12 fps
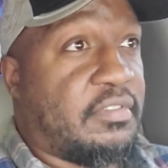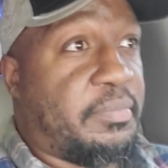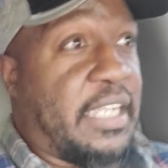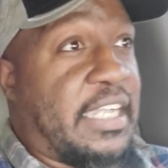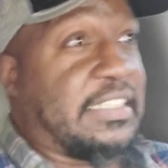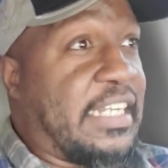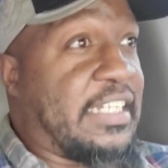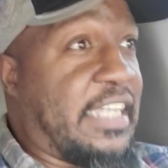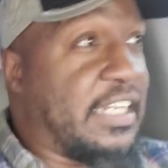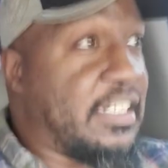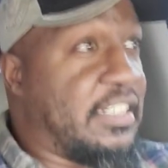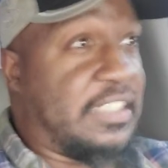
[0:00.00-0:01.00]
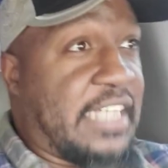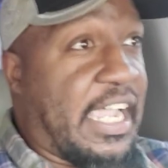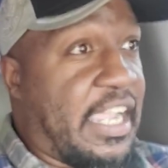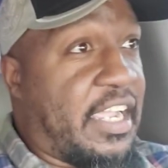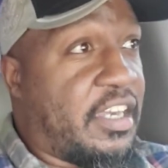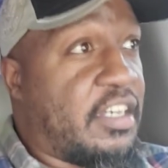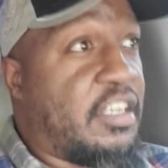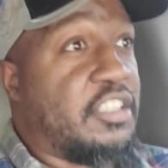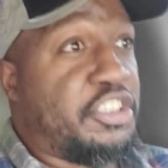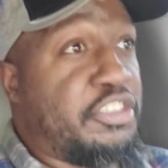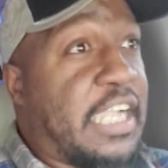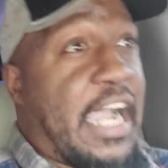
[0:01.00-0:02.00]
Because at the end of the day,
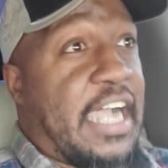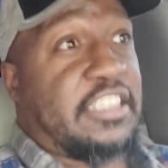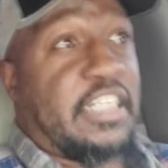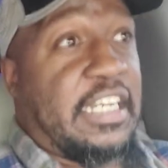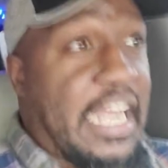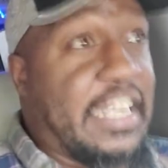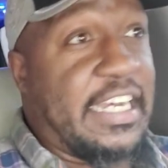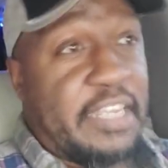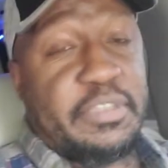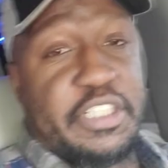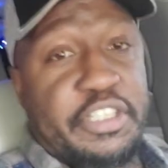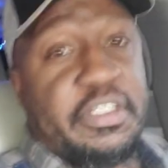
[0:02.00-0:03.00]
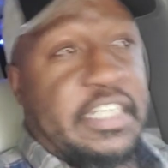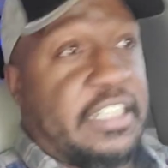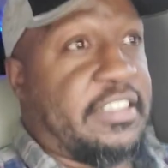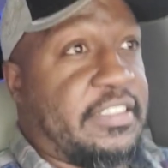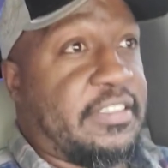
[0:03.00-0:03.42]
you guys are letting him do this.